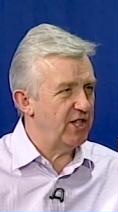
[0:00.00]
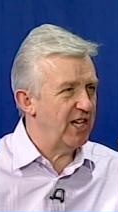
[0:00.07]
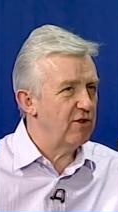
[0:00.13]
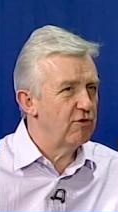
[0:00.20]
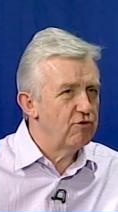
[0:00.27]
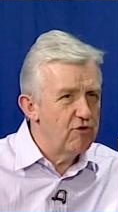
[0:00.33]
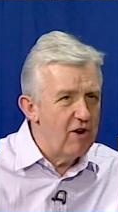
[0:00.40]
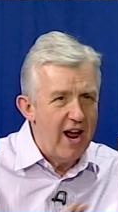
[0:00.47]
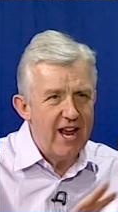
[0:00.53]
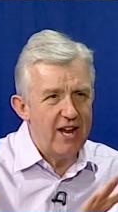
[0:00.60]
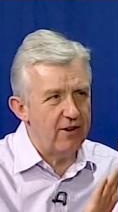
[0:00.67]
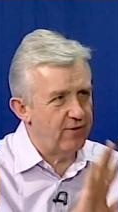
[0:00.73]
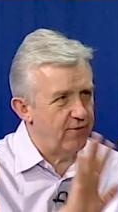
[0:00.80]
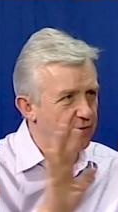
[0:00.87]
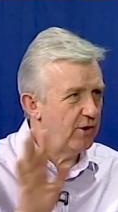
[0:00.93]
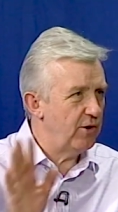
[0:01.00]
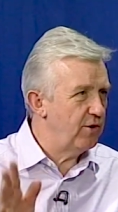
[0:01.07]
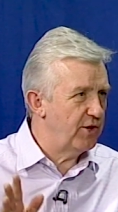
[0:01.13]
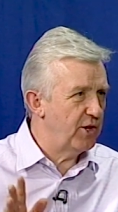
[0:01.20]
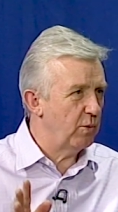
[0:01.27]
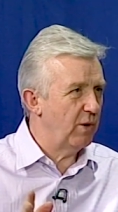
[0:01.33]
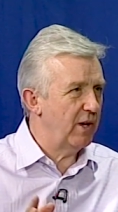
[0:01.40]
The array of
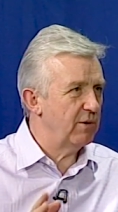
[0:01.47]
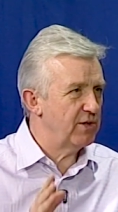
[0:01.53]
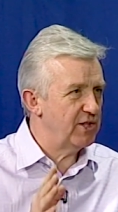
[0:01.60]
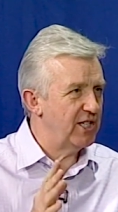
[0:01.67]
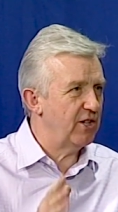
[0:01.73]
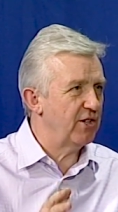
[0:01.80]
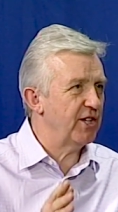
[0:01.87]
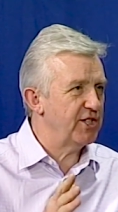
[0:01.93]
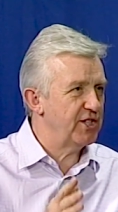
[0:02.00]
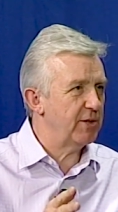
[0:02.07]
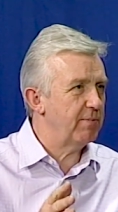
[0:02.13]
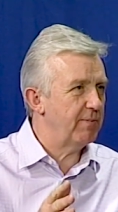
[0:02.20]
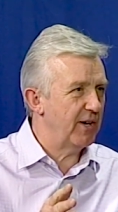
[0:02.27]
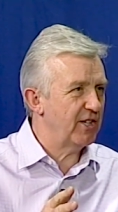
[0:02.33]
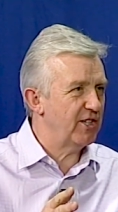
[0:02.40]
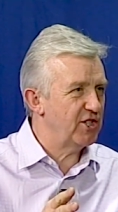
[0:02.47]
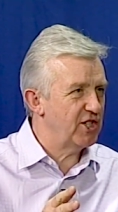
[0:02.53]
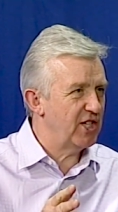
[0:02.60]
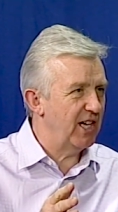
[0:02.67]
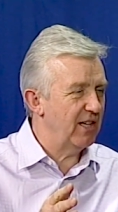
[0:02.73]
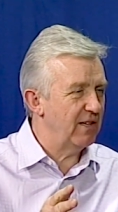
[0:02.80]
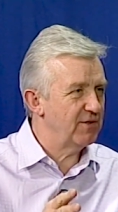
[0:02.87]
food that we'll see on our supermarket
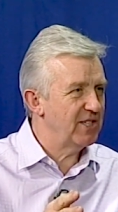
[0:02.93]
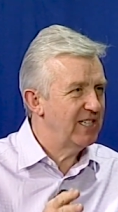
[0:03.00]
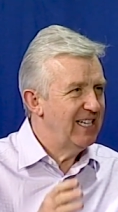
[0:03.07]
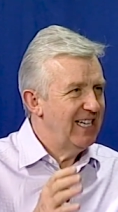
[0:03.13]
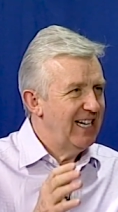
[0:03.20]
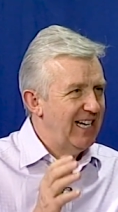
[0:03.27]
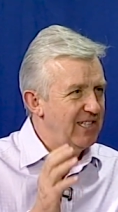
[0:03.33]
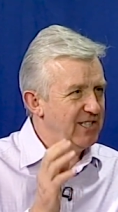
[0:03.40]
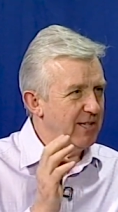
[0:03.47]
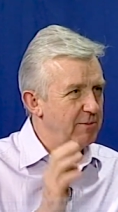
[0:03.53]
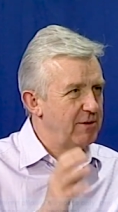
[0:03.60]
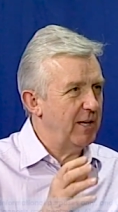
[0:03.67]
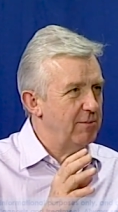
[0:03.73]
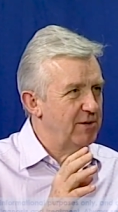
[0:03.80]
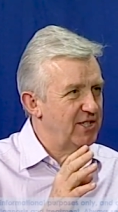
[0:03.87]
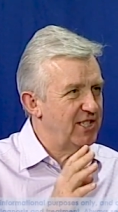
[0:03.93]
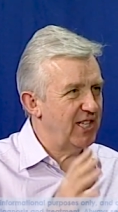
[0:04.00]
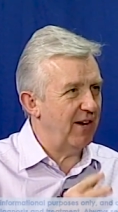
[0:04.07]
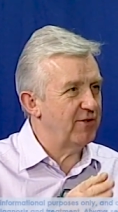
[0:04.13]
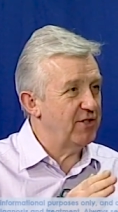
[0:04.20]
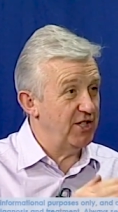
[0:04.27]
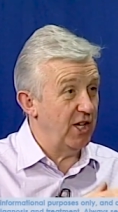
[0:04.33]
yeah. shelves, it's sometimes
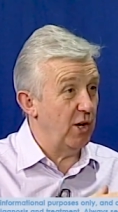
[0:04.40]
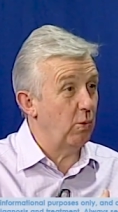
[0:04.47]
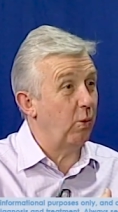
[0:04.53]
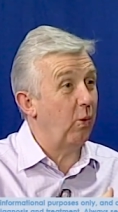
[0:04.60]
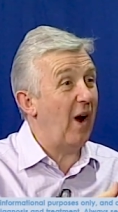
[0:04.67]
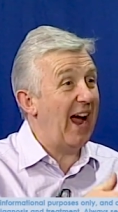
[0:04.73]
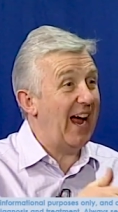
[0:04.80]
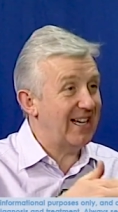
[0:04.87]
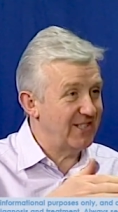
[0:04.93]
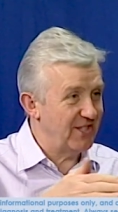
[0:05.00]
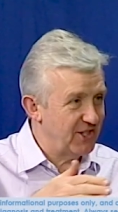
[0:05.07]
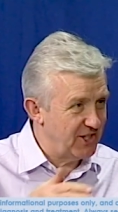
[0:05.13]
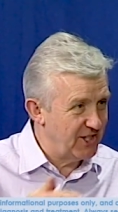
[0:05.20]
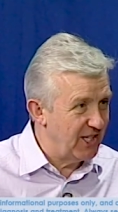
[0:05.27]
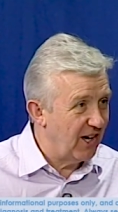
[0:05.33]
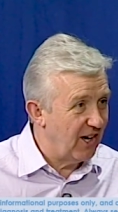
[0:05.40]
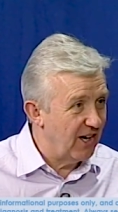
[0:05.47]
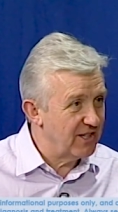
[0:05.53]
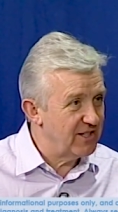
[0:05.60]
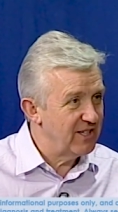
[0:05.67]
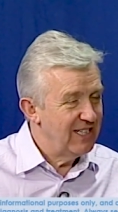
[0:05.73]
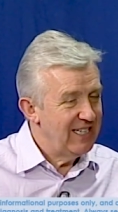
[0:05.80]
tough to know where to start
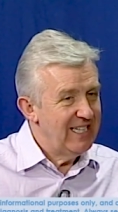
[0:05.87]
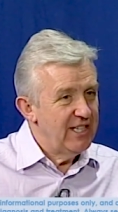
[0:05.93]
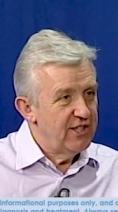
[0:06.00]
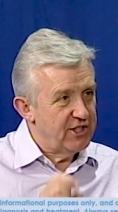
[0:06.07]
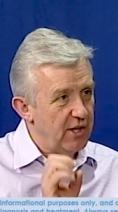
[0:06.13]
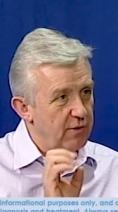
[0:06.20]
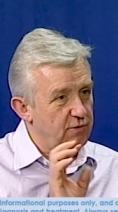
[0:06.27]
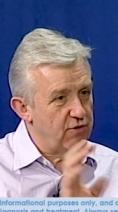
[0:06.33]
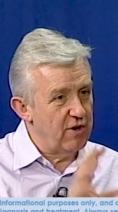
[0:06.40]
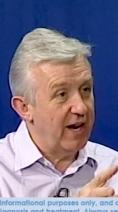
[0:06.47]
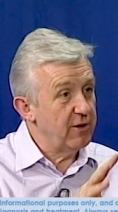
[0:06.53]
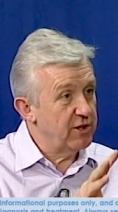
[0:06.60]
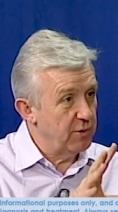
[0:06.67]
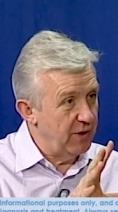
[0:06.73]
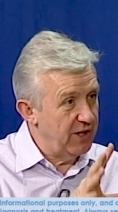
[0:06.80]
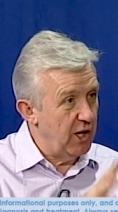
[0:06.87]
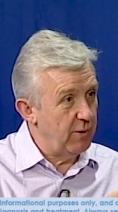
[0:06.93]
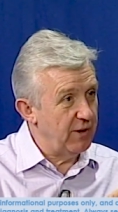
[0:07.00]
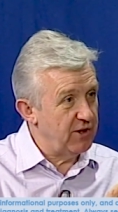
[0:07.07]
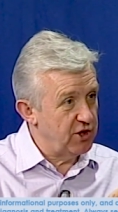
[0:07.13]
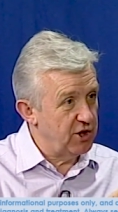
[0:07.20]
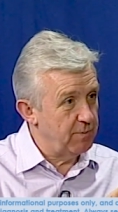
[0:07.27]
start. Yeah. So great. So we
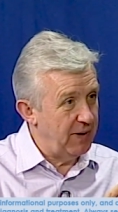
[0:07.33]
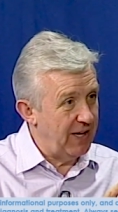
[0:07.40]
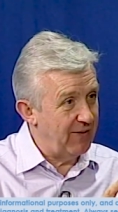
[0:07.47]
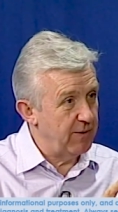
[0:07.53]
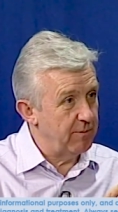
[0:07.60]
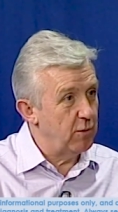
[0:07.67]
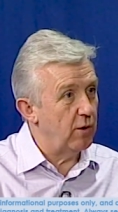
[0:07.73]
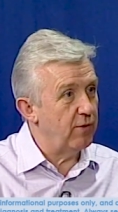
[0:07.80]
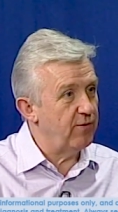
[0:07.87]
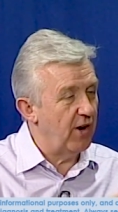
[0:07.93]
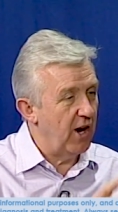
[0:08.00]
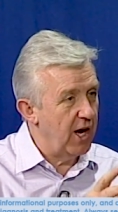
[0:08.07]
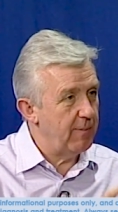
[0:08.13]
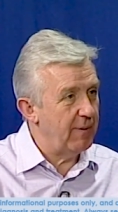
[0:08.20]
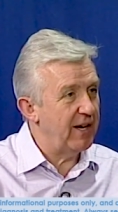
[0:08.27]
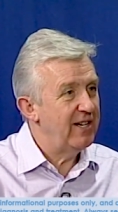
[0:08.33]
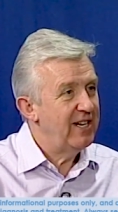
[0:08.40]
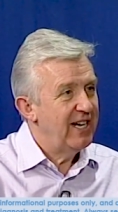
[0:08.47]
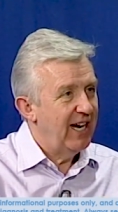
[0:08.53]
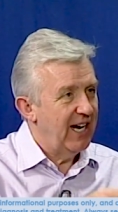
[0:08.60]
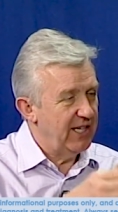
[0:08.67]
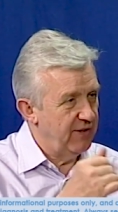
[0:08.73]
know we should be having more fiber mm
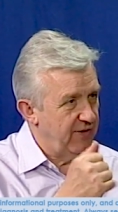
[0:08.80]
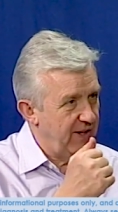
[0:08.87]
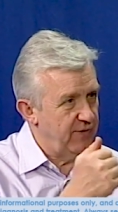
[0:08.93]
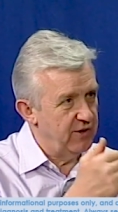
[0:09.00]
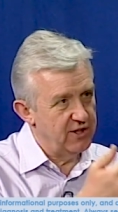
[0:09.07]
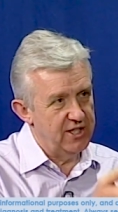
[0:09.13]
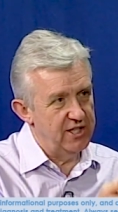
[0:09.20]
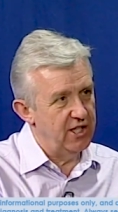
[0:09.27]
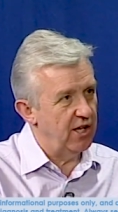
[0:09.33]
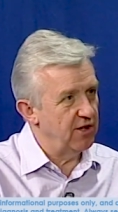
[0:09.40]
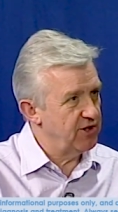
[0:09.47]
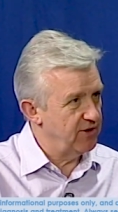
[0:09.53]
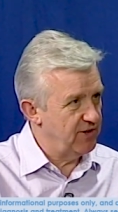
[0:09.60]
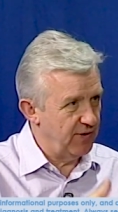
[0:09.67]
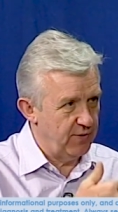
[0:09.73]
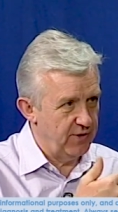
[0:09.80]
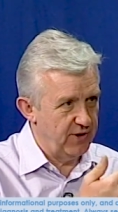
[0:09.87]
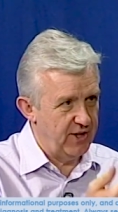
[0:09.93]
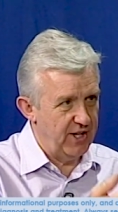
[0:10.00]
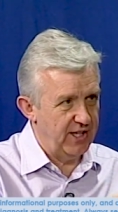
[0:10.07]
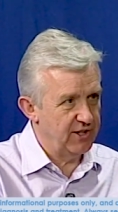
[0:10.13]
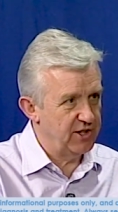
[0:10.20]
-hmm. and you've given us lots of
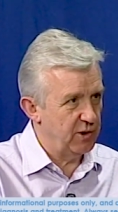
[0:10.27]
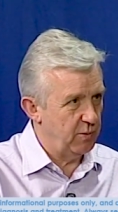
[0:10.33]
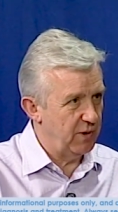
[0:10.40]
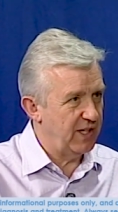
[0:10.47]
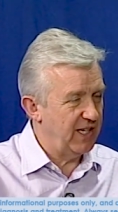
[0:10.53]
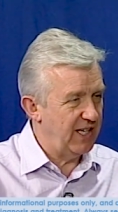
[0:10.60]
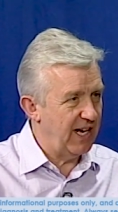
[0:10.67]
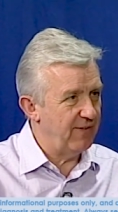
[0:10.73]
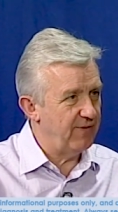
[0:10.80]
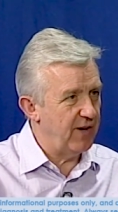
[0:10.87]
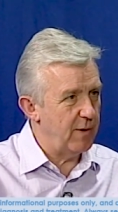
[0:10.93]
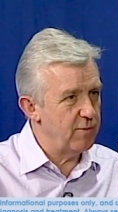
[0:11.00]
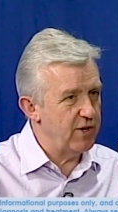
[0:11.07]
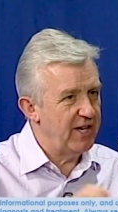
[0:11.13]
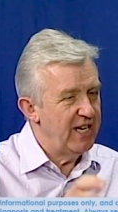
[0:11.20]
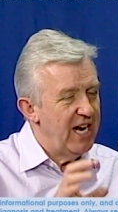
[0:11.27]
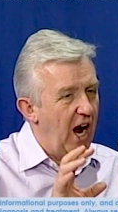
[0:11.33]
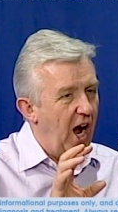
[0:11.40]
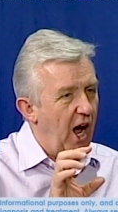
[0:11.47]
different things that we can have fiber in.